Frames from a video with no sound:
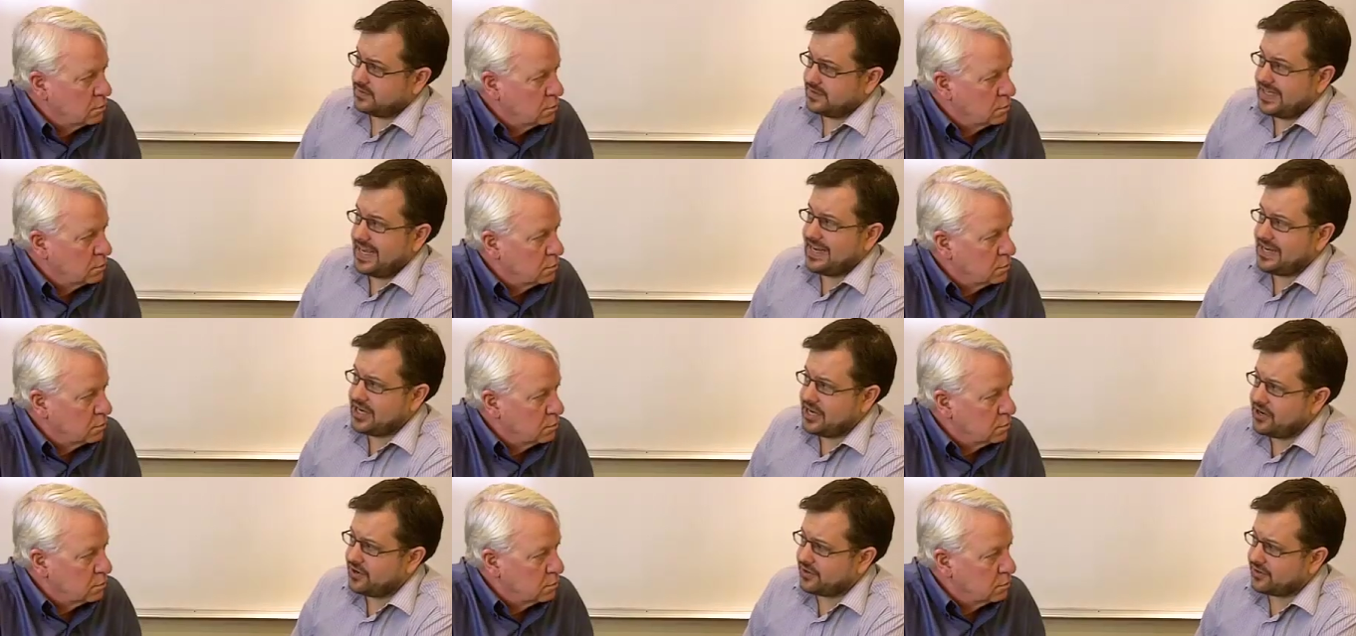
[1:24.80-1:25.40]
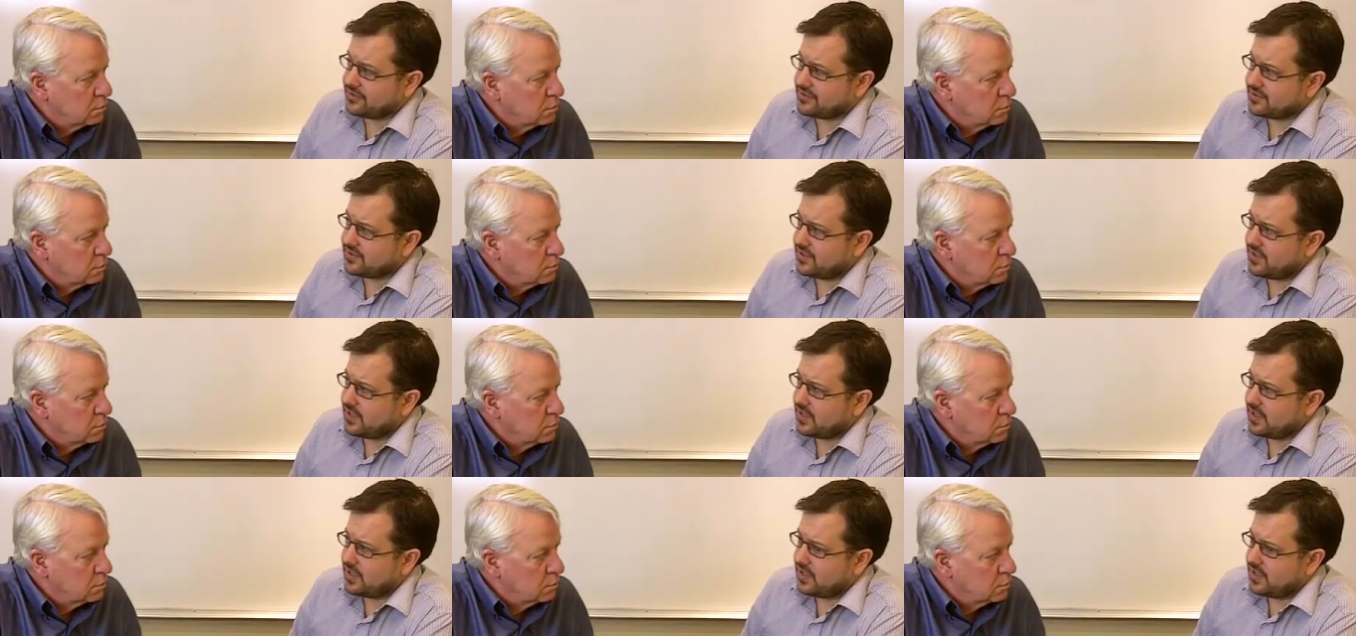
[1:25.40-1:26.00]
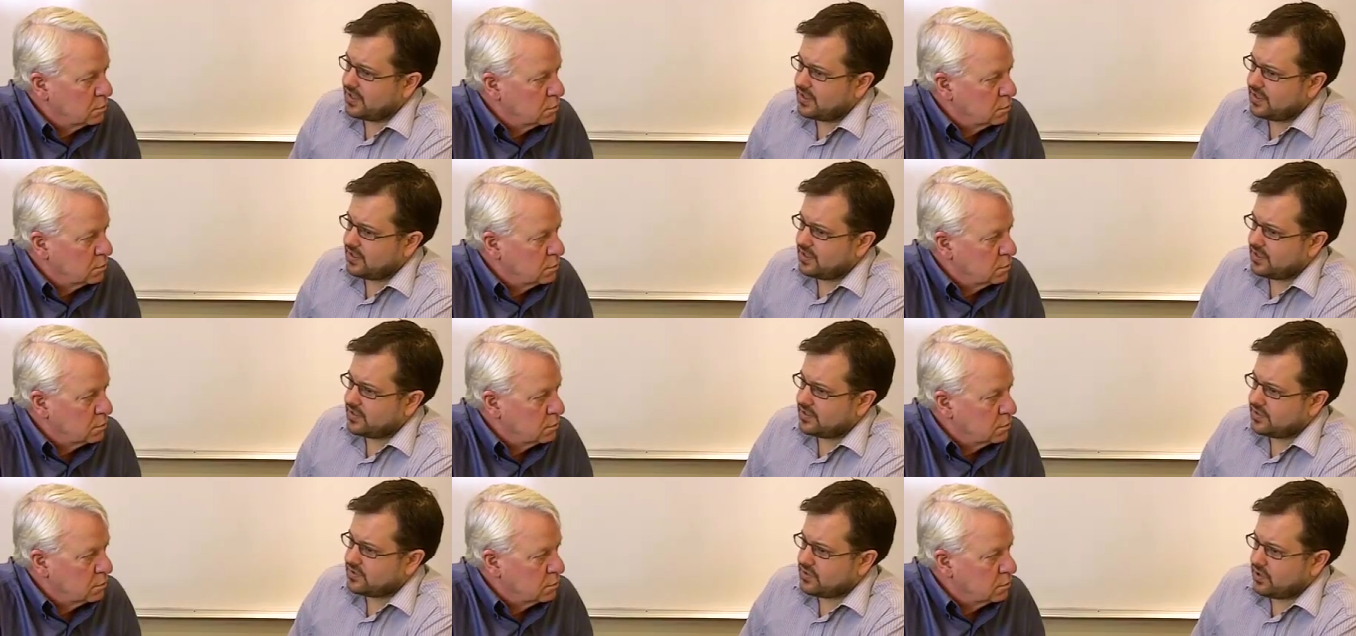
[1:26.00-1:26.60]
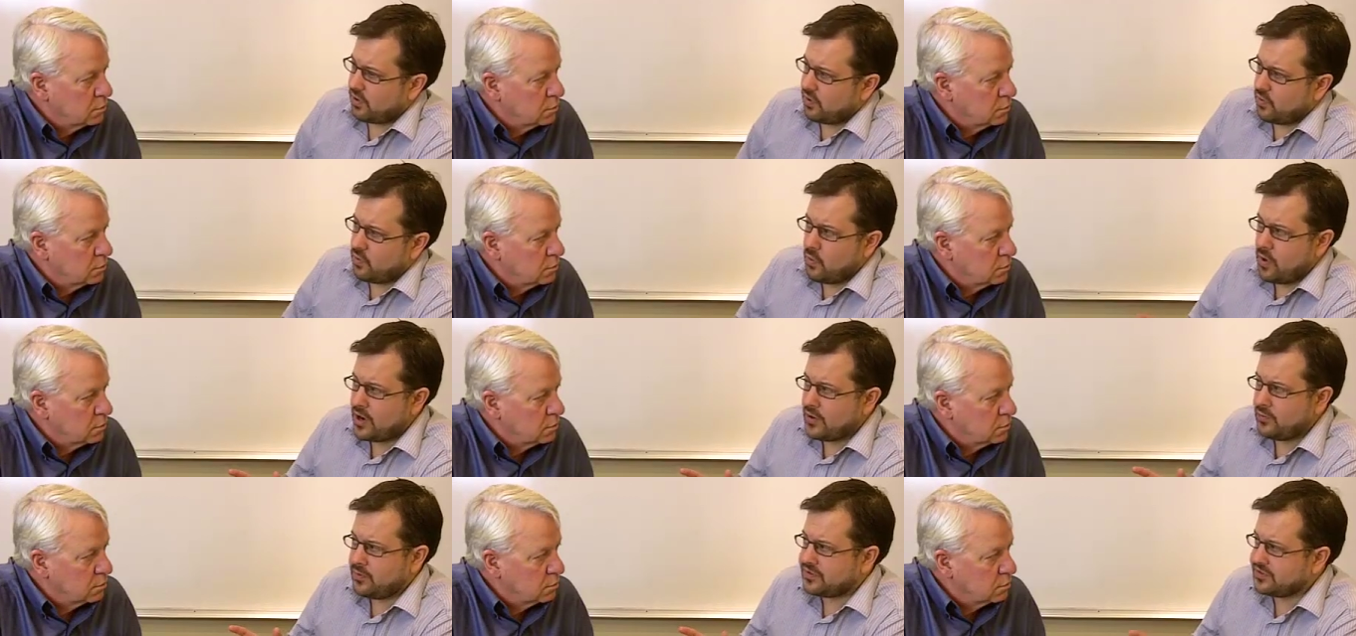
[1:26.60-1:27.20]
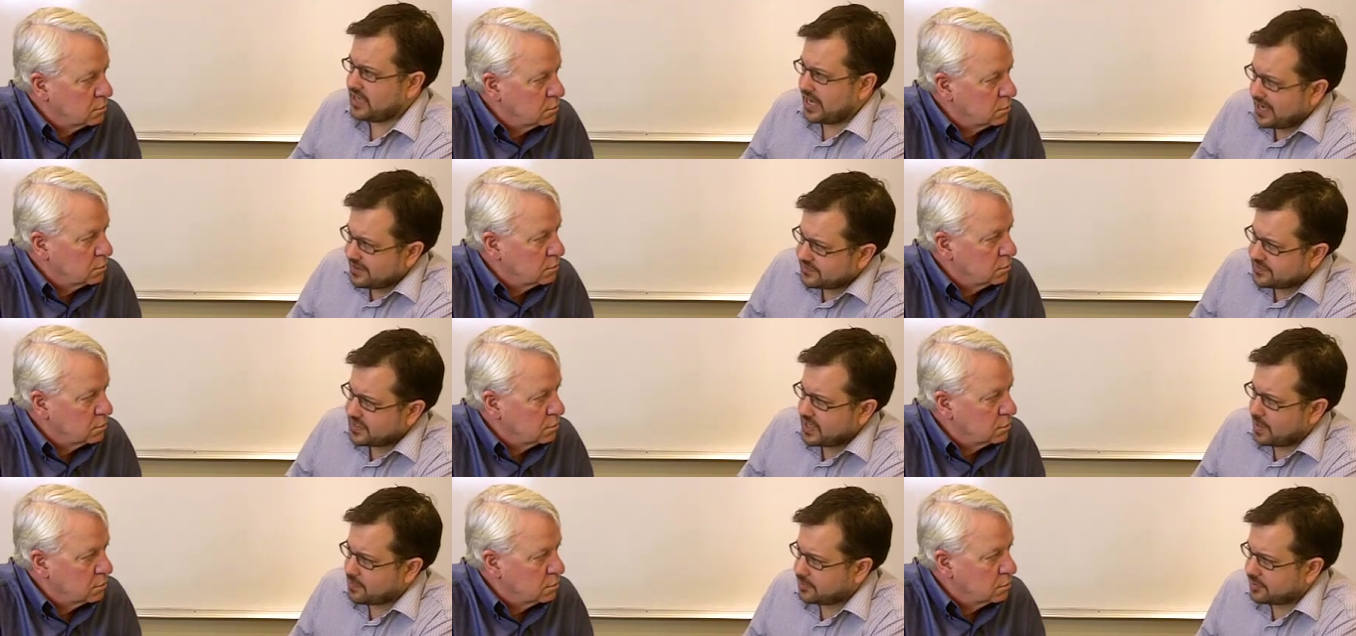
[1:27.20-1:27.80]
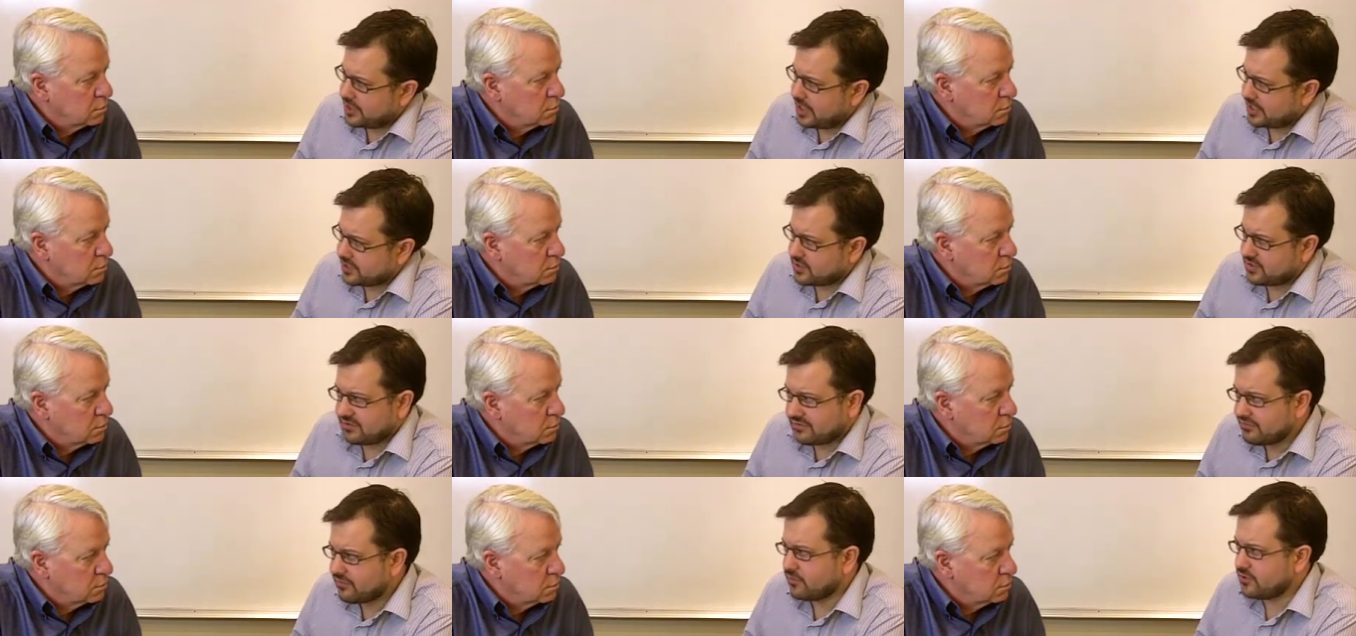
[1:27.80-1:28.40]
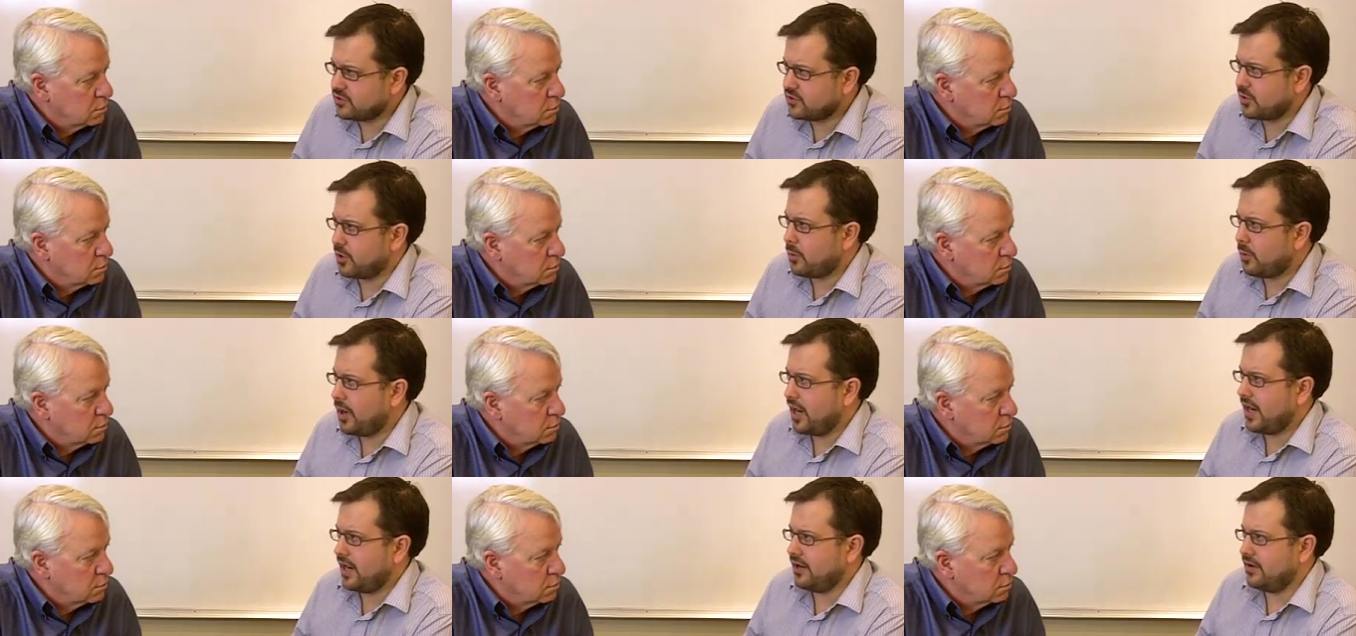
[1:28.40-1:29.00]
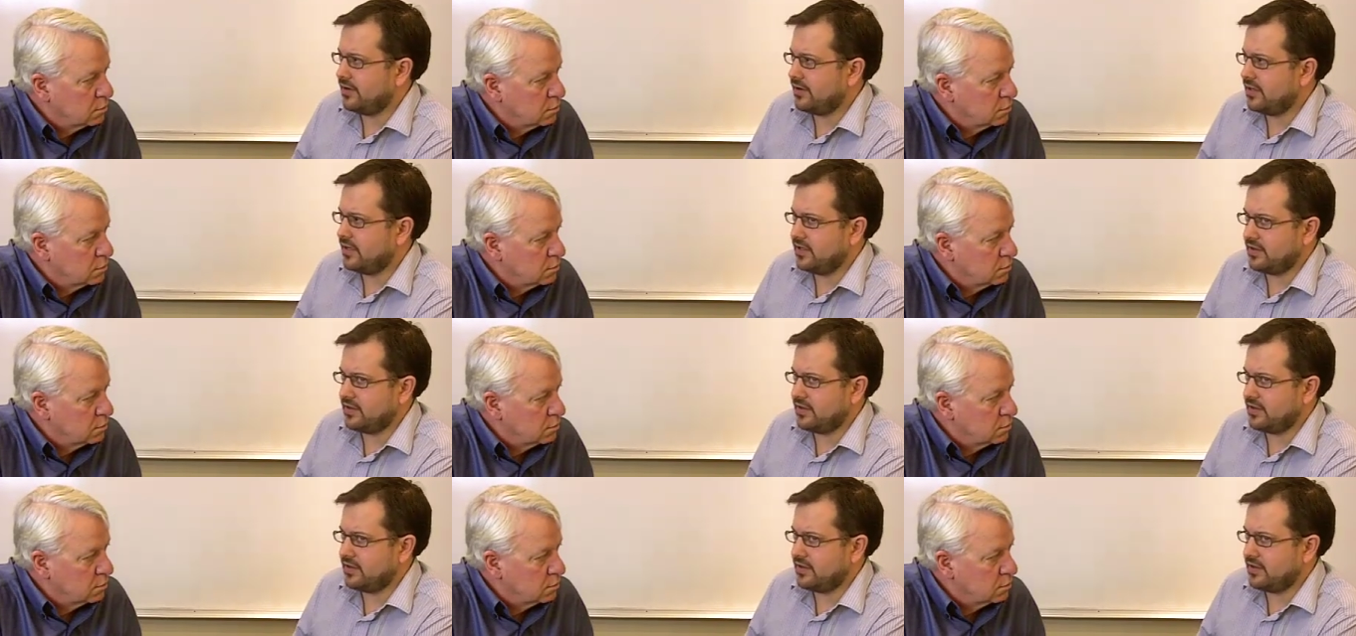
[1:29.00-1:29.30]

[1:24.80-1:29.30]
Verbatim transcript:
Speaker 1: ten years. So when was A F C I protection first required